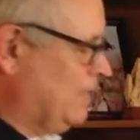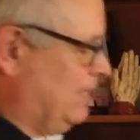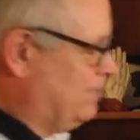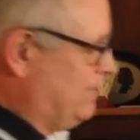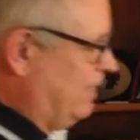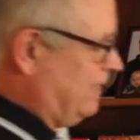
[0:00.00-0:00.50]

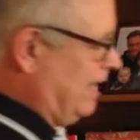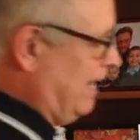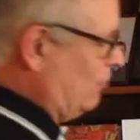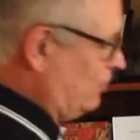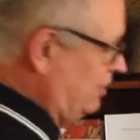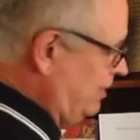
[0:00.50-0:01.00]
is that
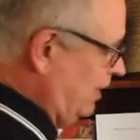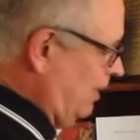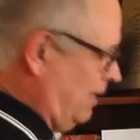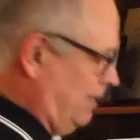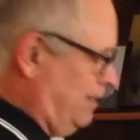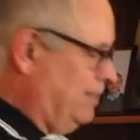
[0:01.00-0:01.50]
now
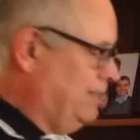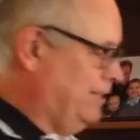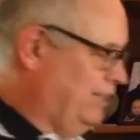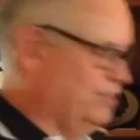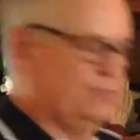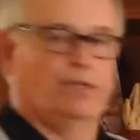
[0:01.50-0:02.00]
God
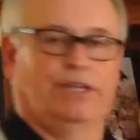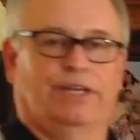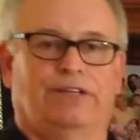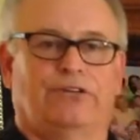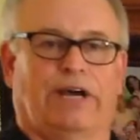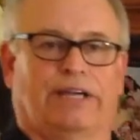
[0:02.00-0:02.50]
is
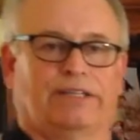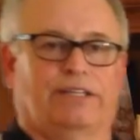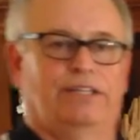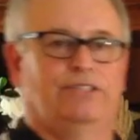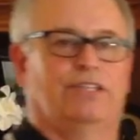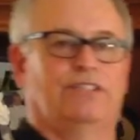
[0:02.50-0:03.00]
beginning to act, and
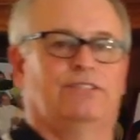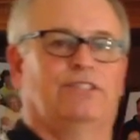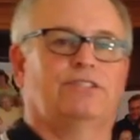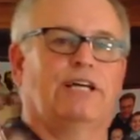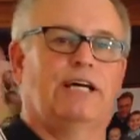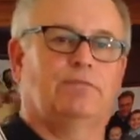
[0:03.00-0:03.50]
he says
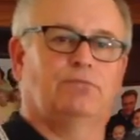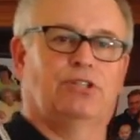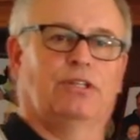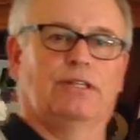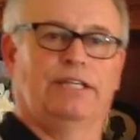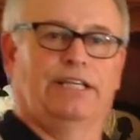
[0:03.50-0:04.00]
it's time to
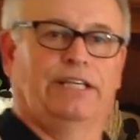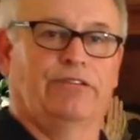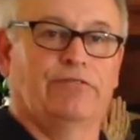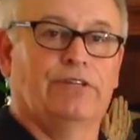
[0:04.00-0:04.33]
leave.